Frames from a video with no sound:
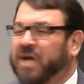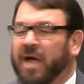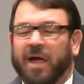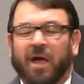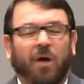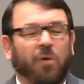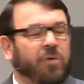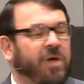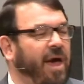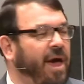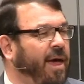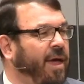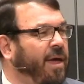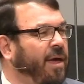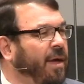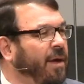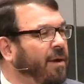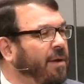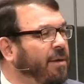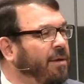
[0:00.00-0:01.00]
to say, okay,
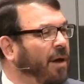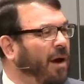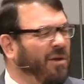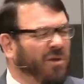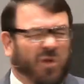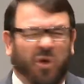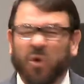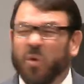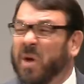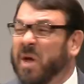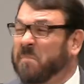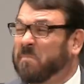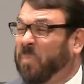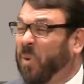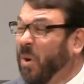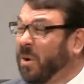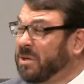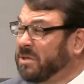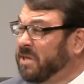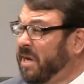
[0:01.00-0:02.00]
you eat
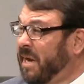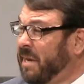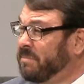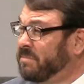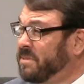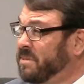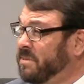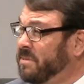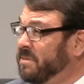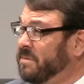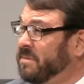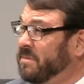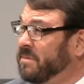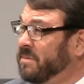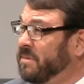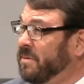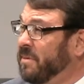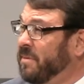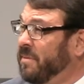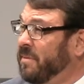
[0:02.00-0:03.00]
pork chops?
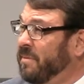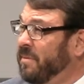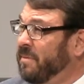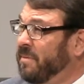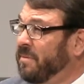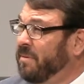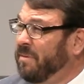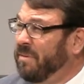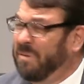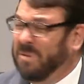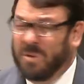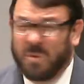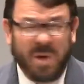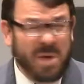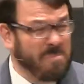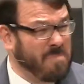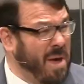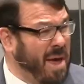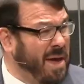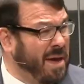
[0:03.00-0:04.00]
You
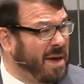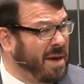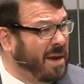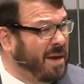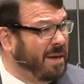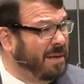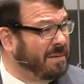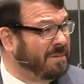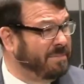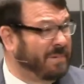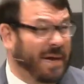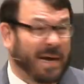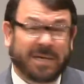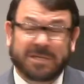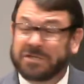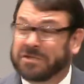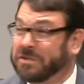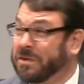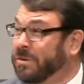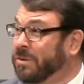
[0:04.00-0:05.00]
eat bacon? I
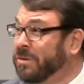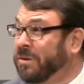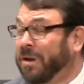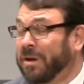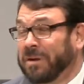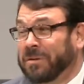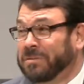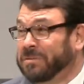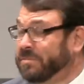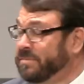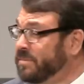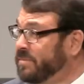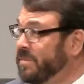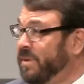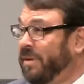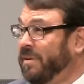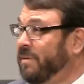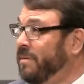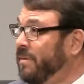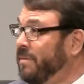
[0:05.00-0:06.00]
sure do.
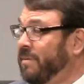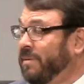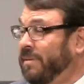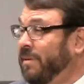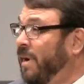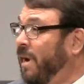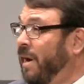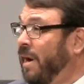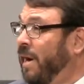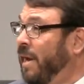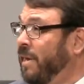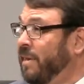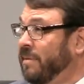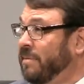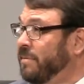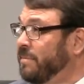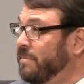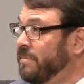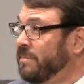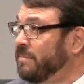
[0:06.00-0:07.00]
All right?
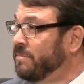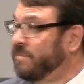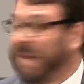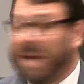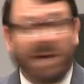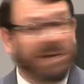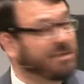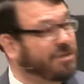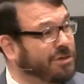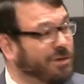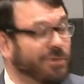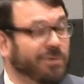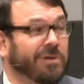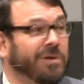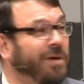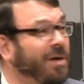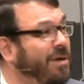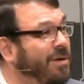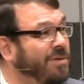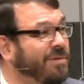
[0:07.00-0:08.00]
I
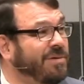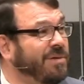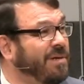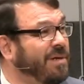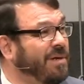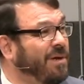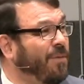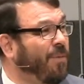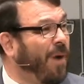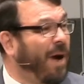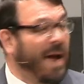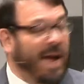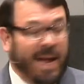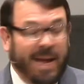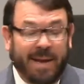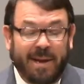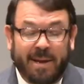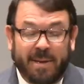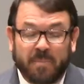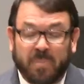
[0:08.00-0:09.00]
sure do.
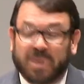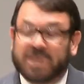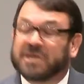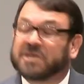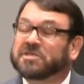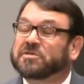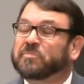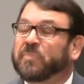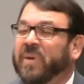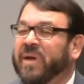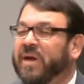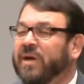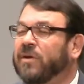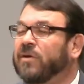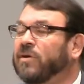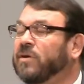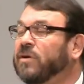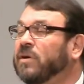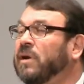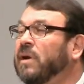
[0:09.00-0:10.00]
Why? Because
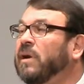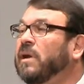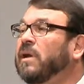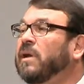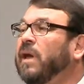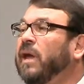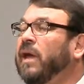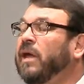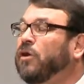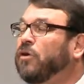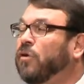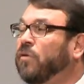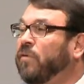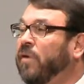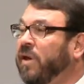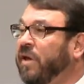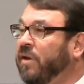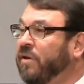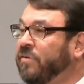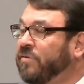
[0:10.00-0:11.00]
Peter in
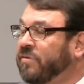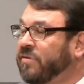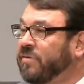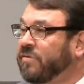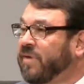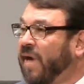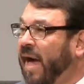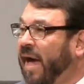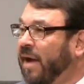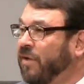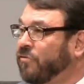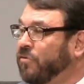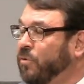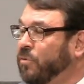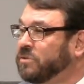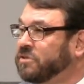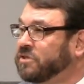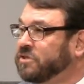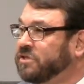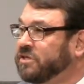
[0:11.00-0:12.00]
Cornelius' house, who
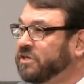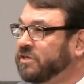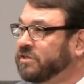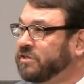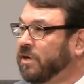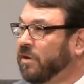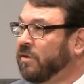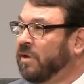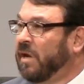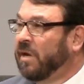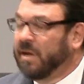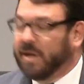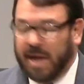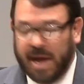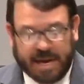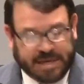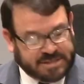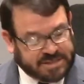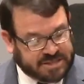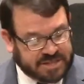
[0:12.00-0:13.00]
was a Gentile,
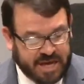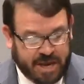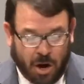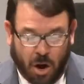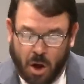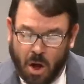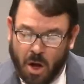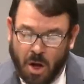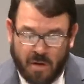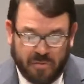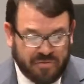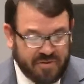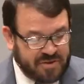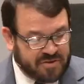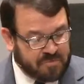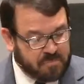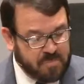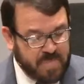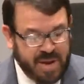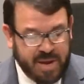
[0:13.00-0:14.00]
God said all
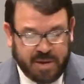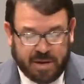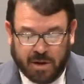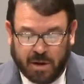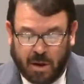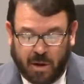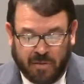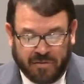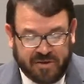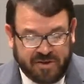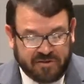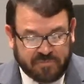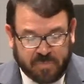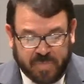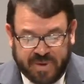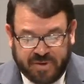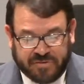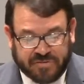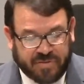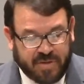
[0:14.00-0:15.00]
this meat and all these
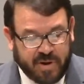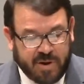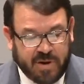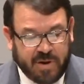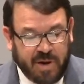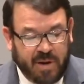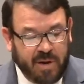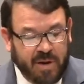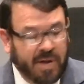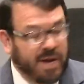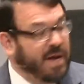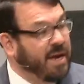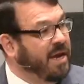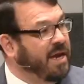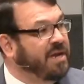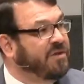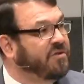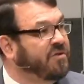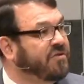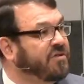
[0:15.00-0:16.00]
beasts there and
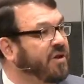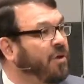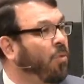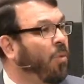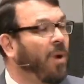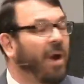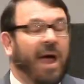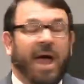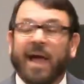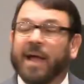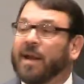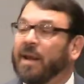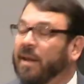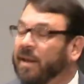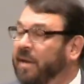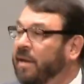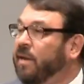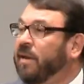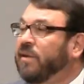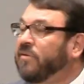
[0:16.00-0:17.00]
he just said, What I
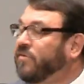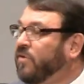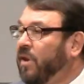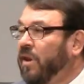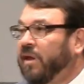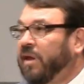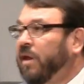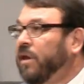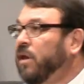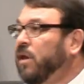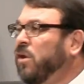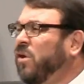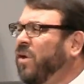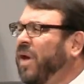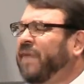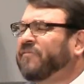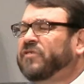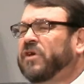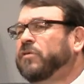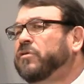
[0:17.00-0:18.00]
clean is clean.
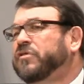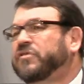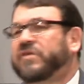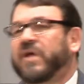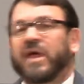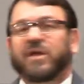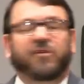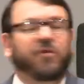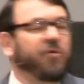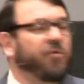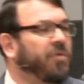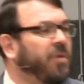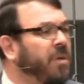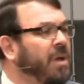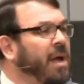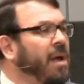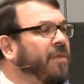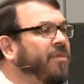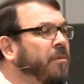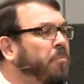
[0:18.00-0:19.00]
You have to understand, too, the,
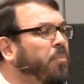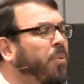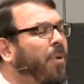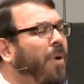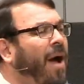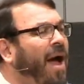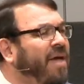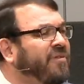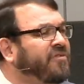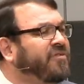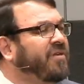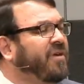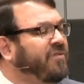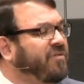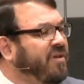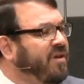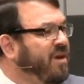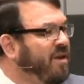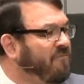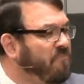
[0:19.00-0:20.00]
the
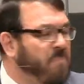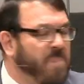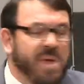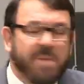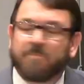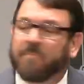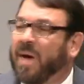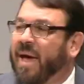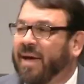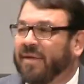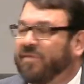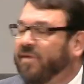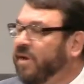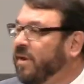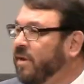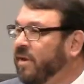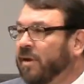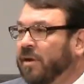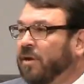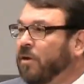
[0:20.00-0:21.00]
processing of meat back
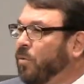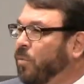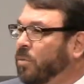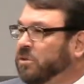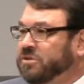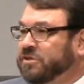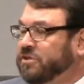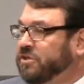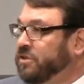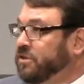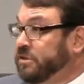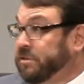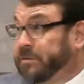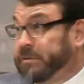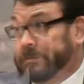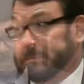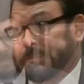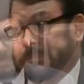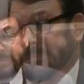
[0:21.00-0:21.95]
then was just,